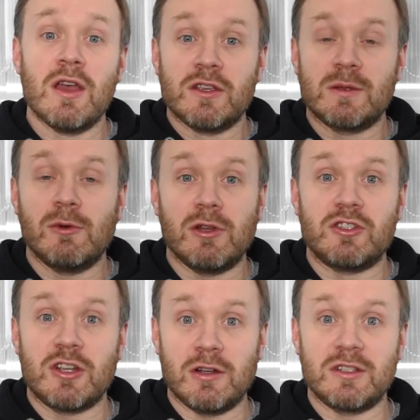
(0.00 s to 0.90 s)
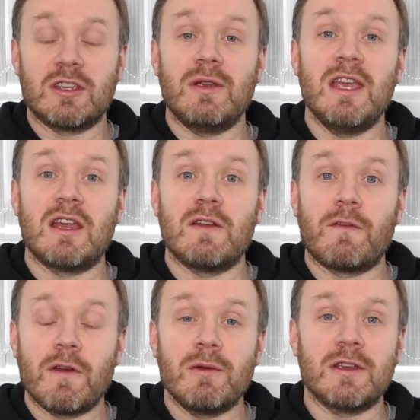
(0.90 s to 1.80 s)
smaller chunks so he can
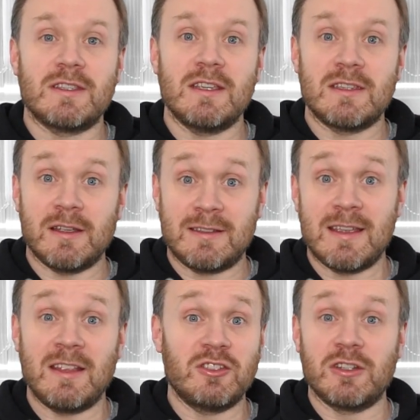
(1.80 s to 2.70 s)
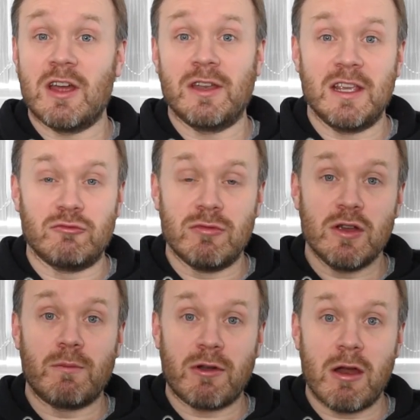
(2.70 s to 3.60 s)
focus his attention on his
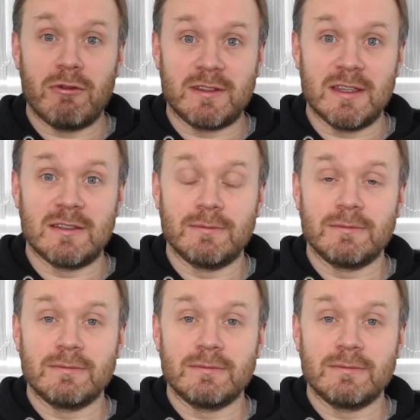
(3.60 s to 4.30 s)
real priorities.